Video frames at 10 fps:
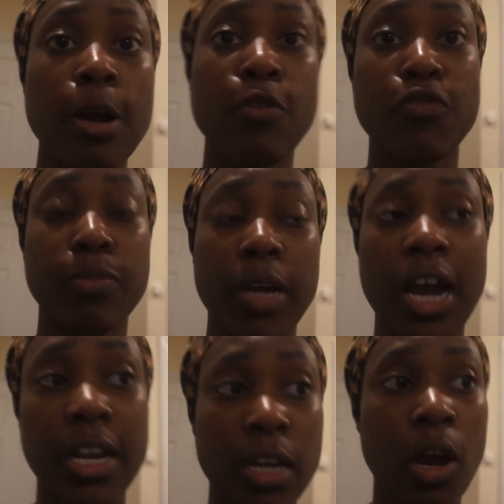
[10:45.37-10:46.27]
from
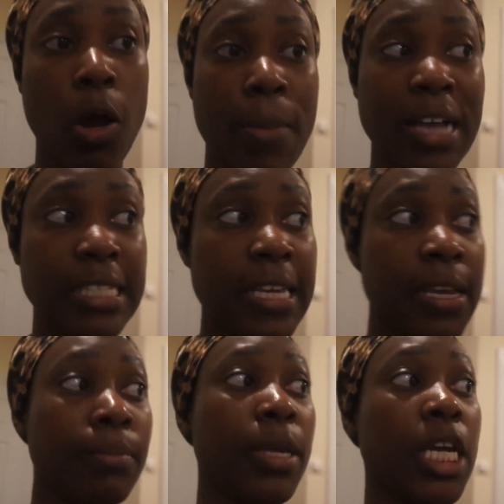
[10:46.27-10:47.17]
Ghana on my
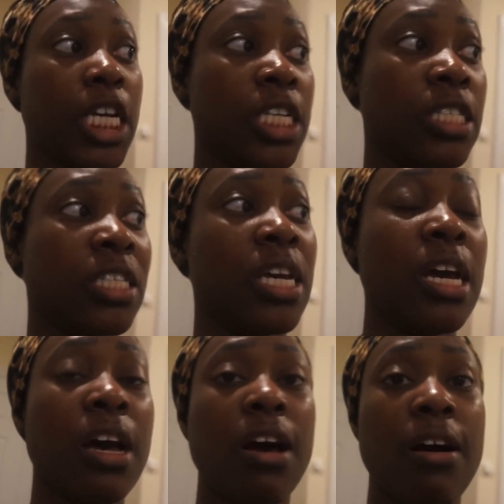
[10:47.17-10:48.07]
skin because
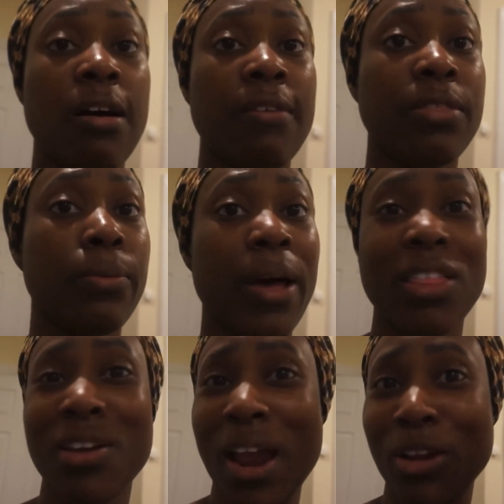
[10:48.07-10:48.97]
of the
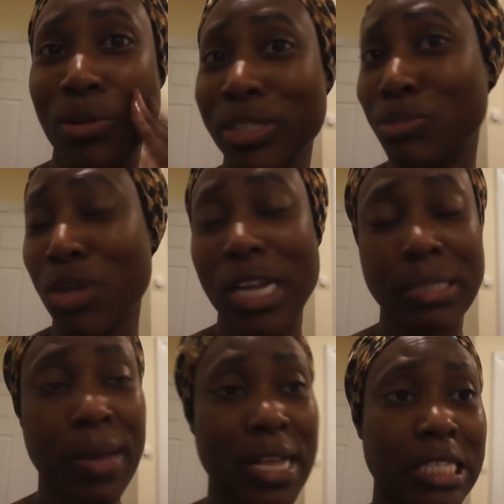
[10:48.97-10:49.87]
weather. I noticed some dry
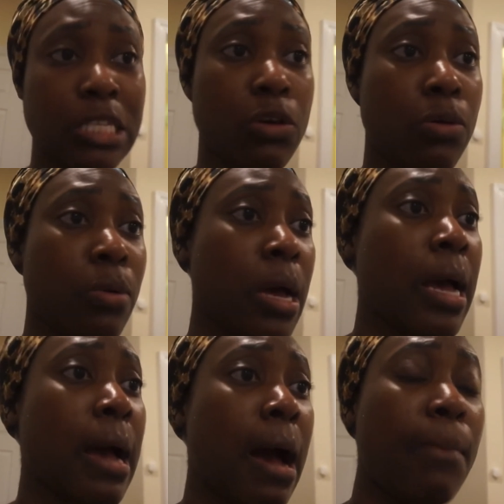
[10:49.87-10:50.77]
spots. So
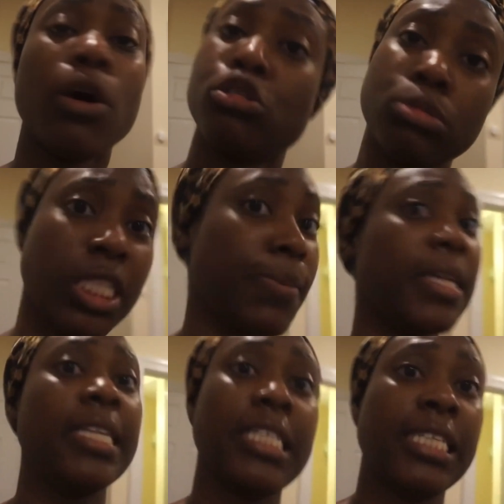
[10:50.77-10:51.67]
I'm also deep
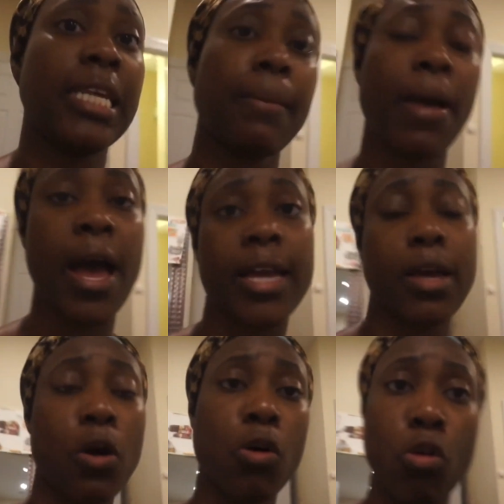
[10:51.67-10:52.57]
conditioning my
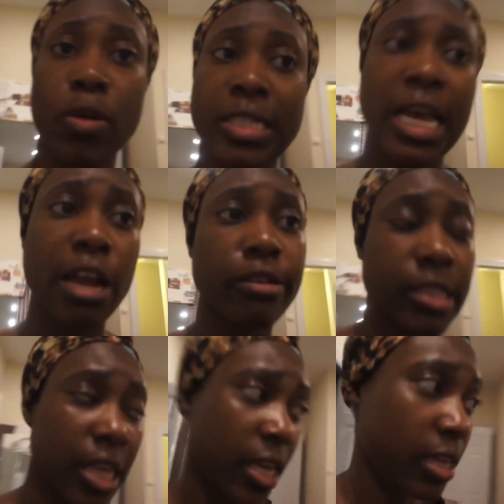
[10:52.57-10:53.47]
whole entire
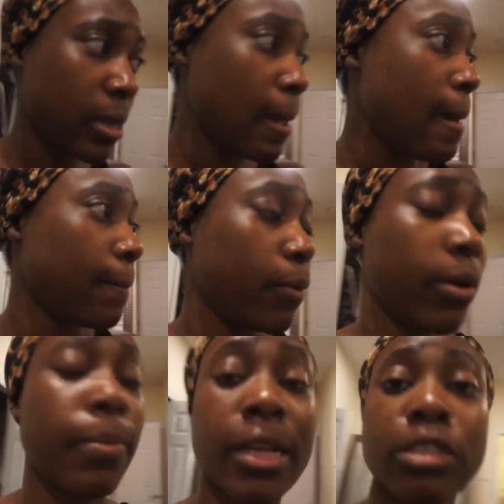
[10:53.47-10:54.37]
skin. what
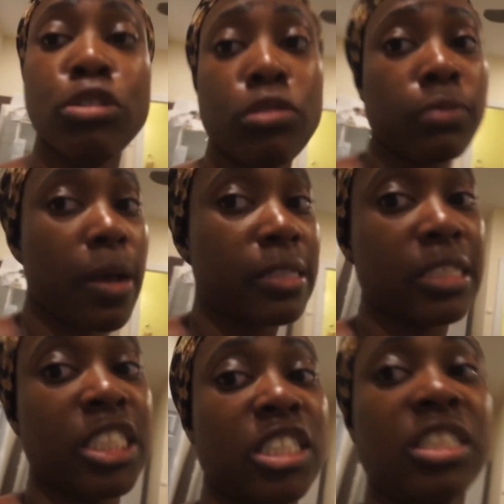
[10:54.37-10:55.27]
I'm about to do is about to
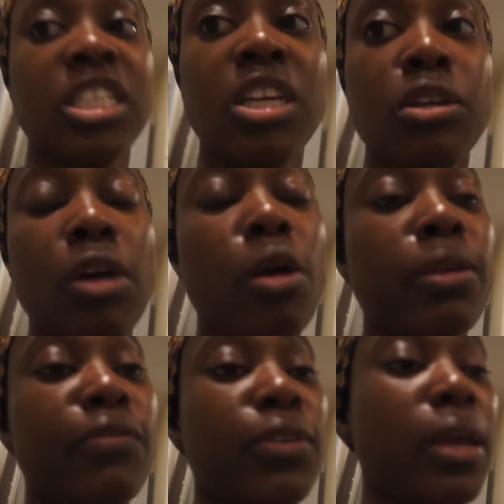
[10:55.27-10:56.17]
just chill. I don't
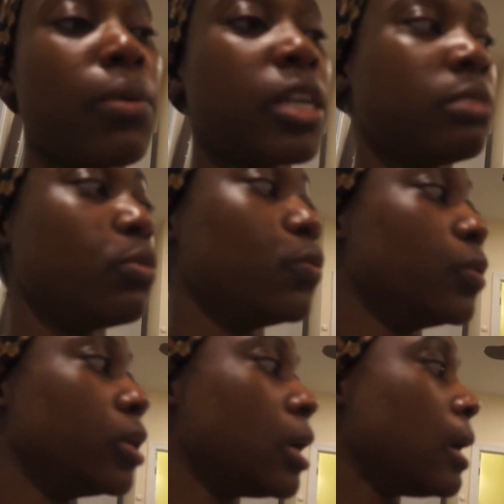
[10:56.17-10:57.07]
even feel like watching a
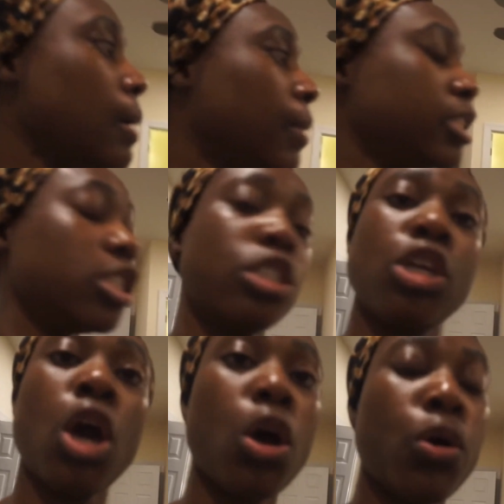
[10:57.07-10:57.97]
movie. I'll just
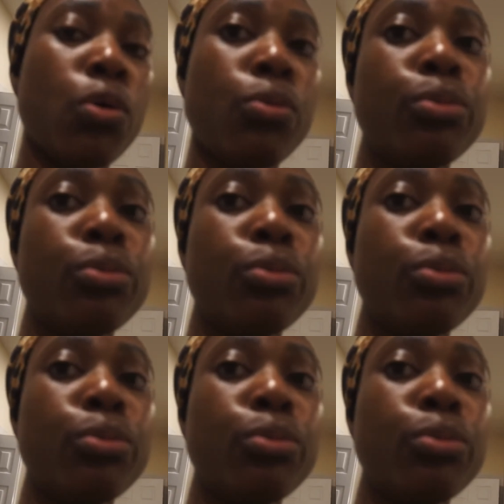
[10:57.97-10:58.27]
go